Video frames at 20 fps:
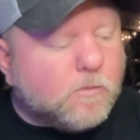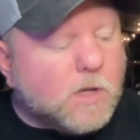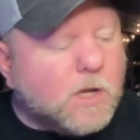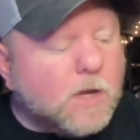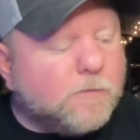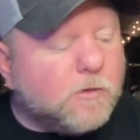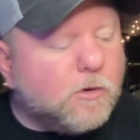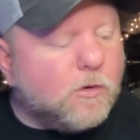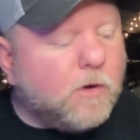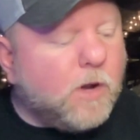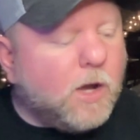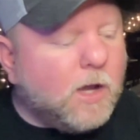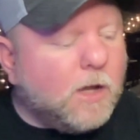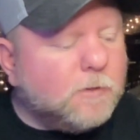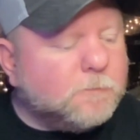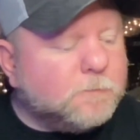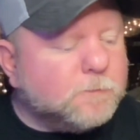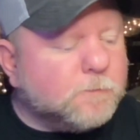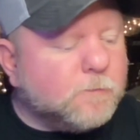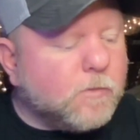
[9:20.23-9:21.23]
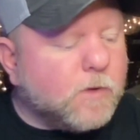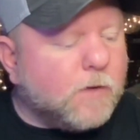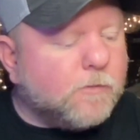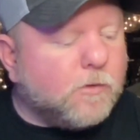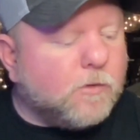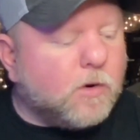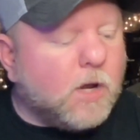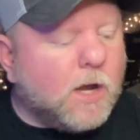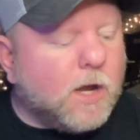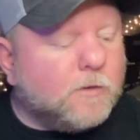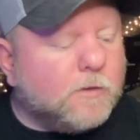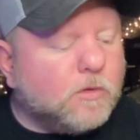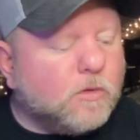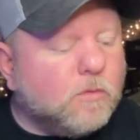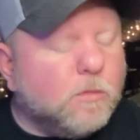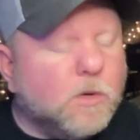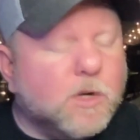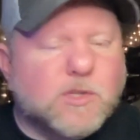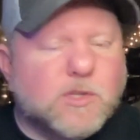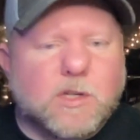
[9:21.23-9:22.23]
if you're not too
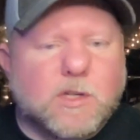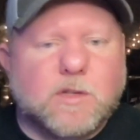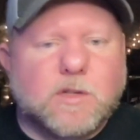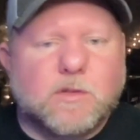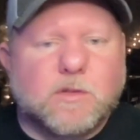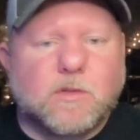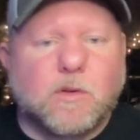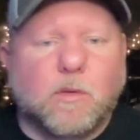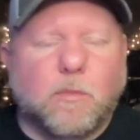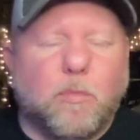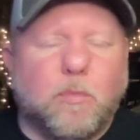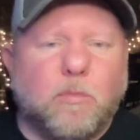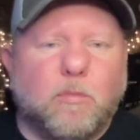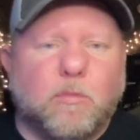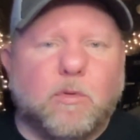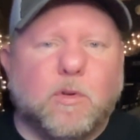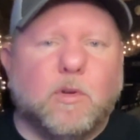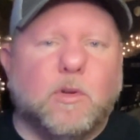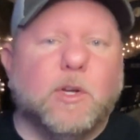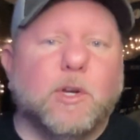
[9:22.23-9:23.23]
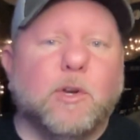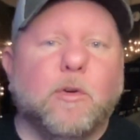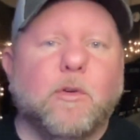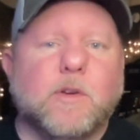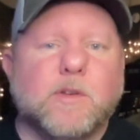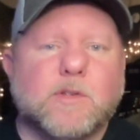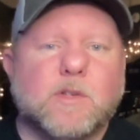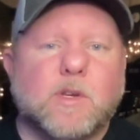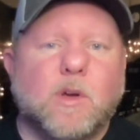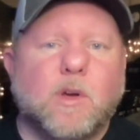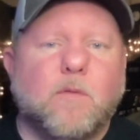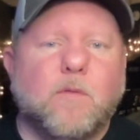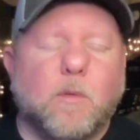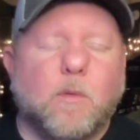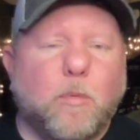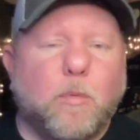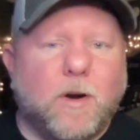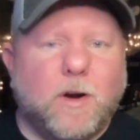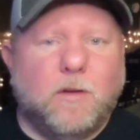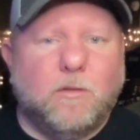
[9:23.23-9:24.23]
much into the liquor itself or
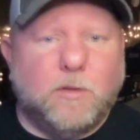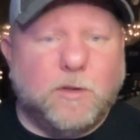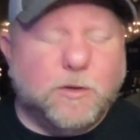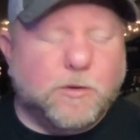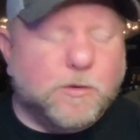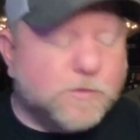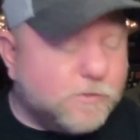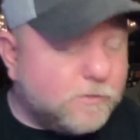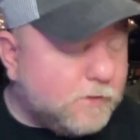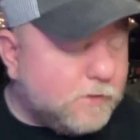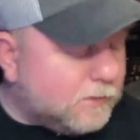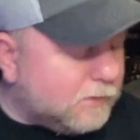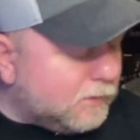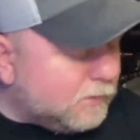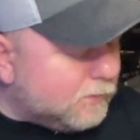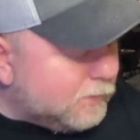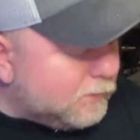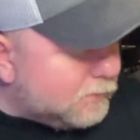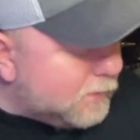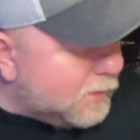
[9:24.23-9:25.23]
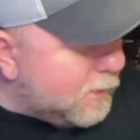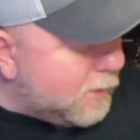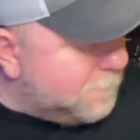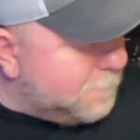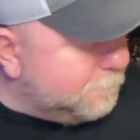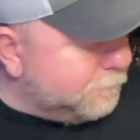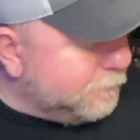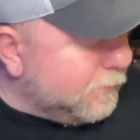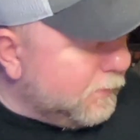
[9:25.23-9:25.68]
brown liquors or anything like that.